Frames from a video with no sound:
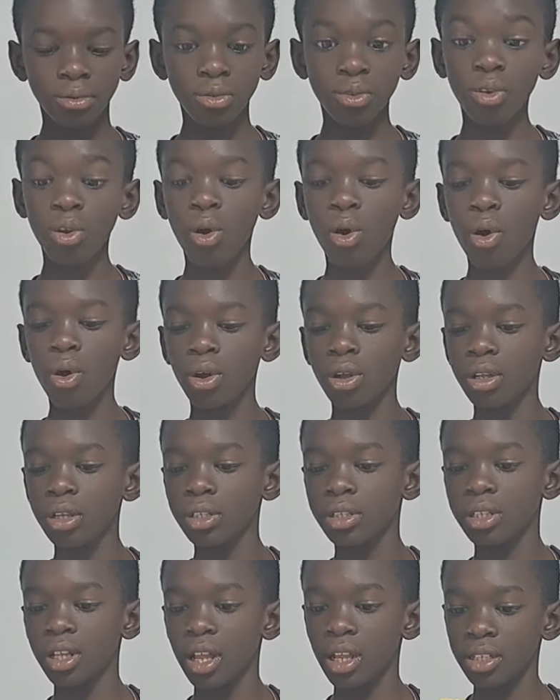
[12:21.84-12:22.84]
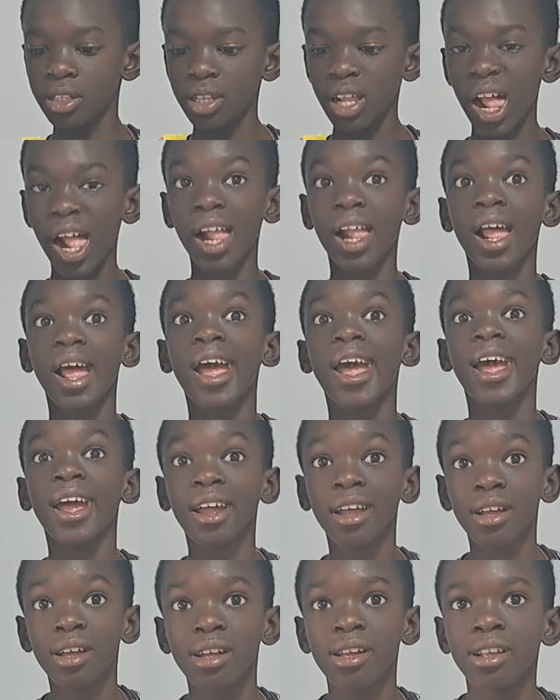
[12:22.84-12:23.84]
No, Dave, what does it taste like?
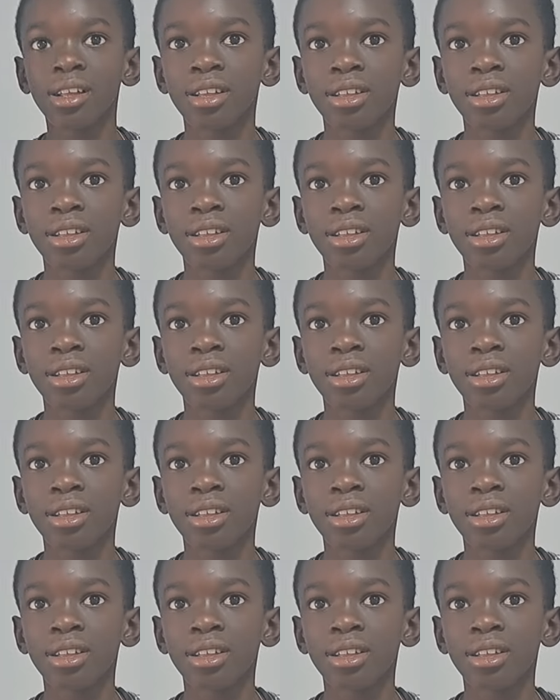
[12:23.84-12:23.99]
Egg.